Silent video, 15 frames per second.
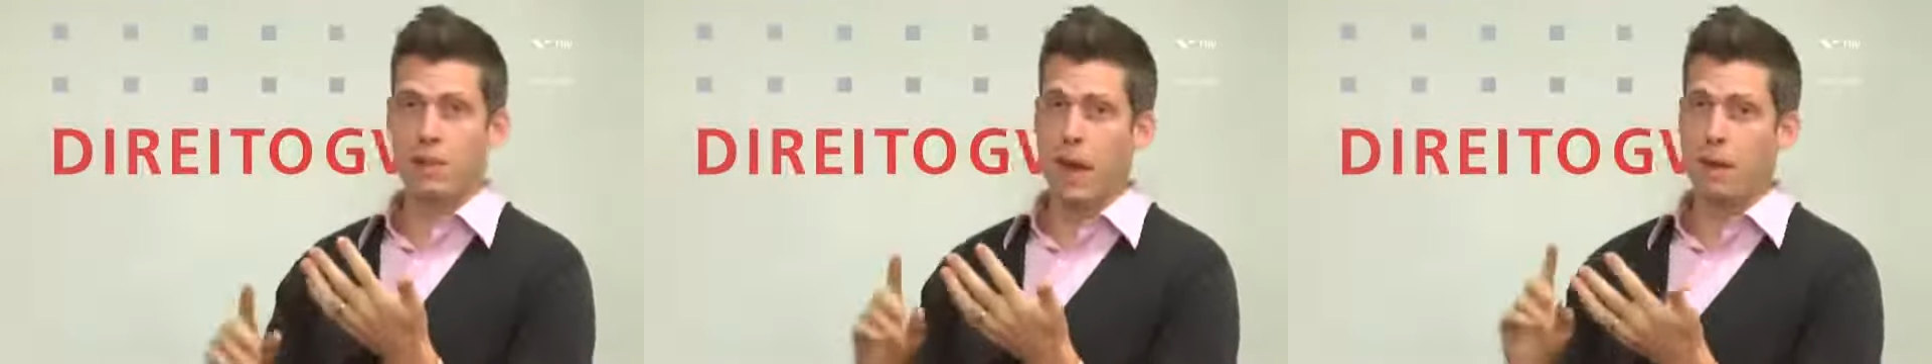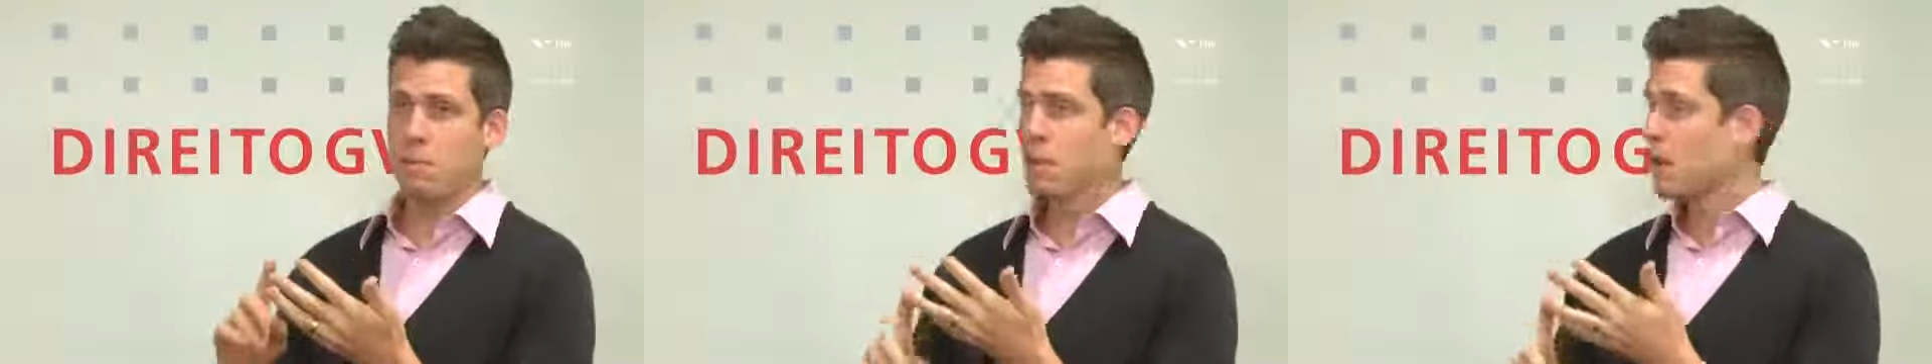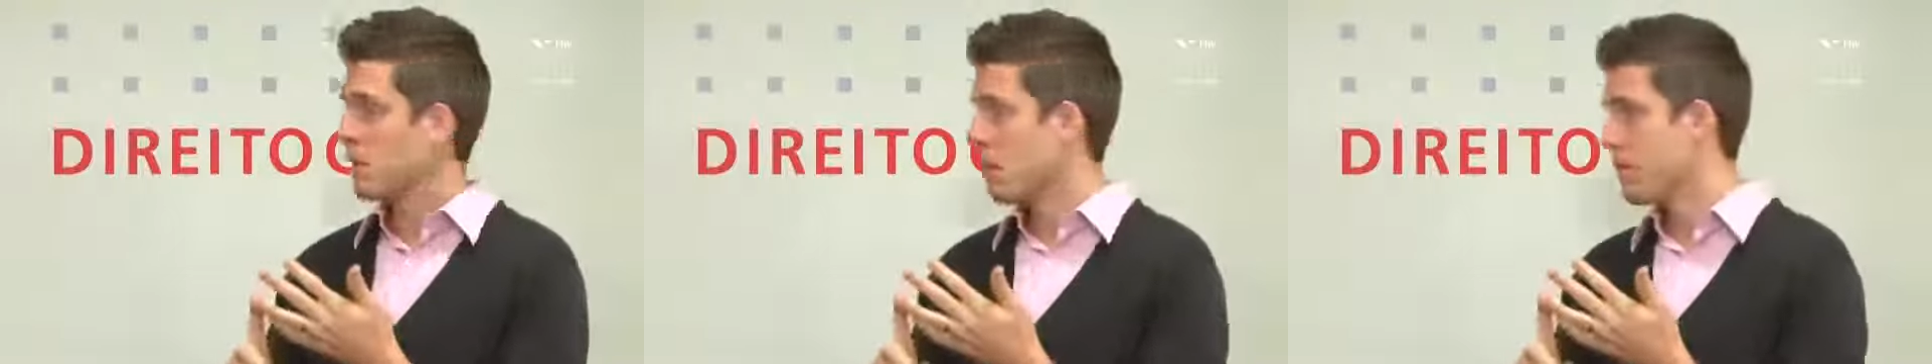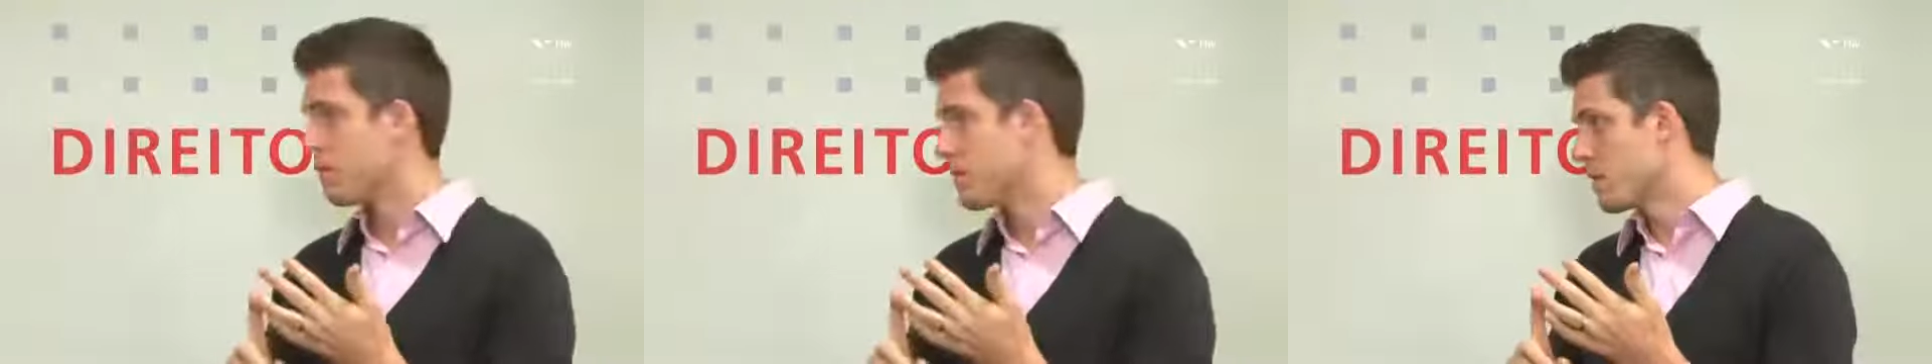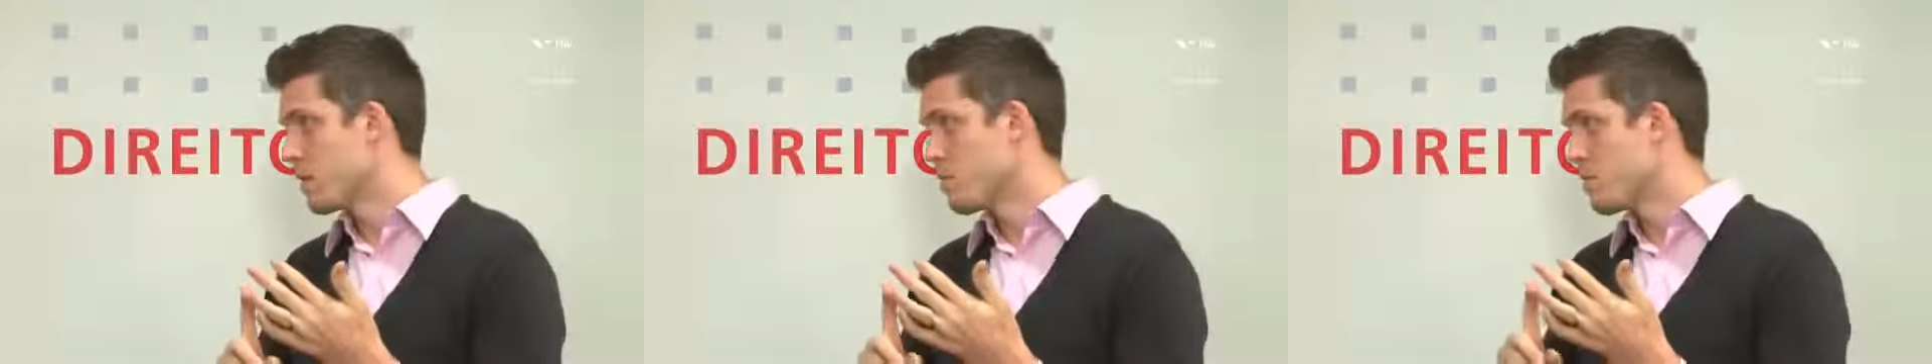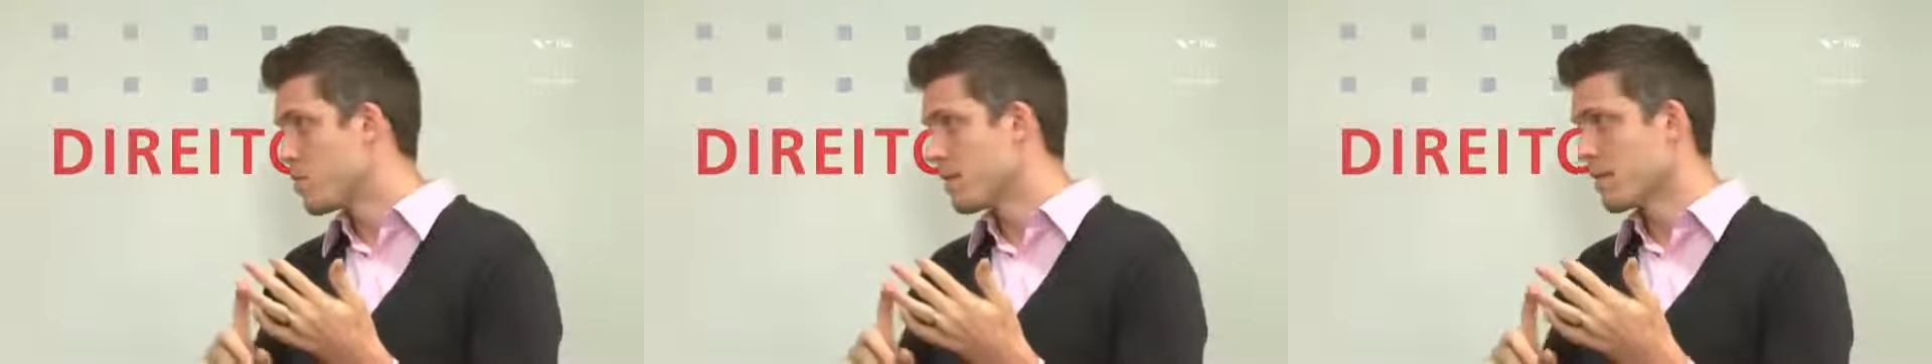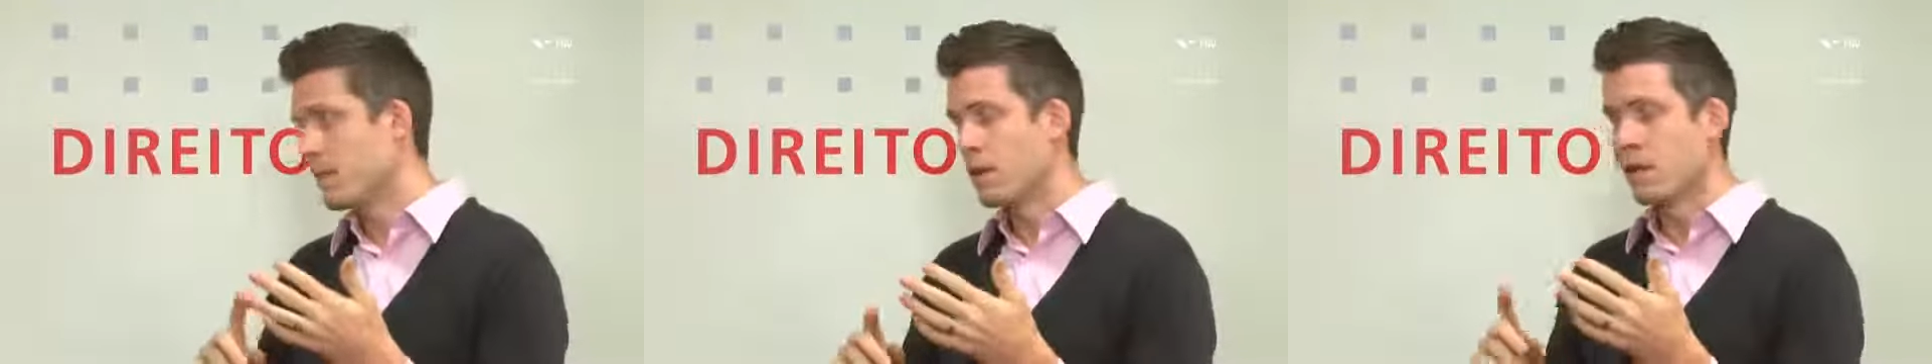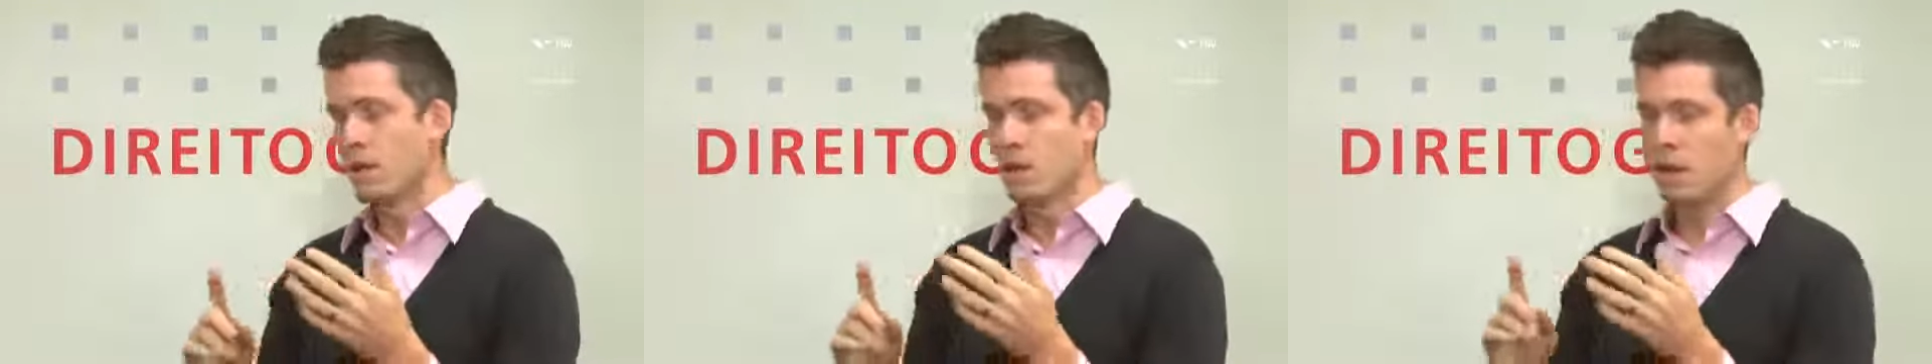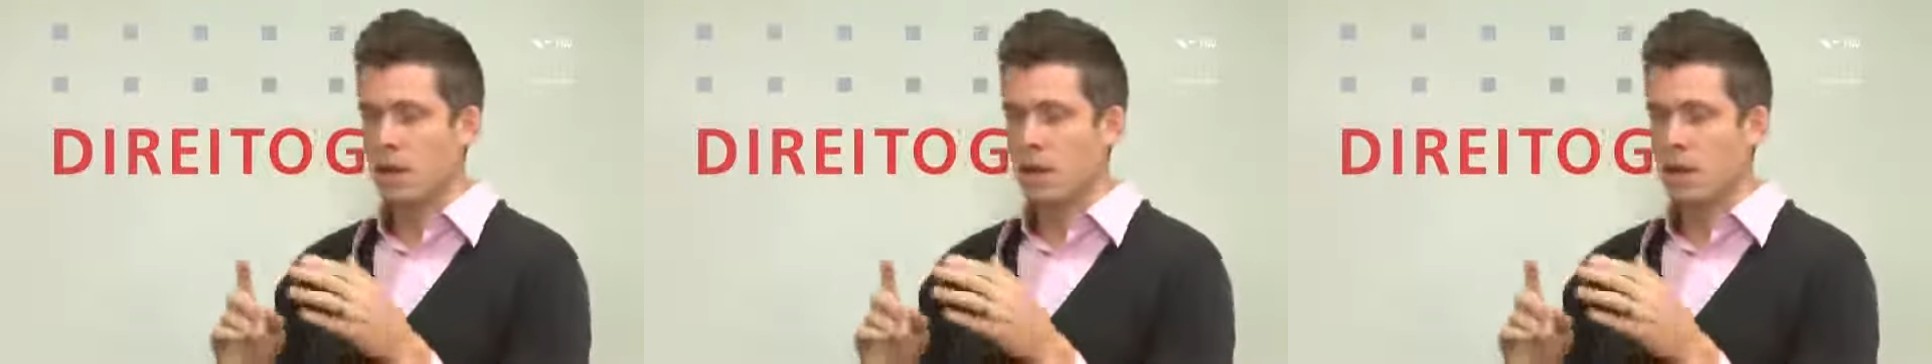happening obviously in Brazil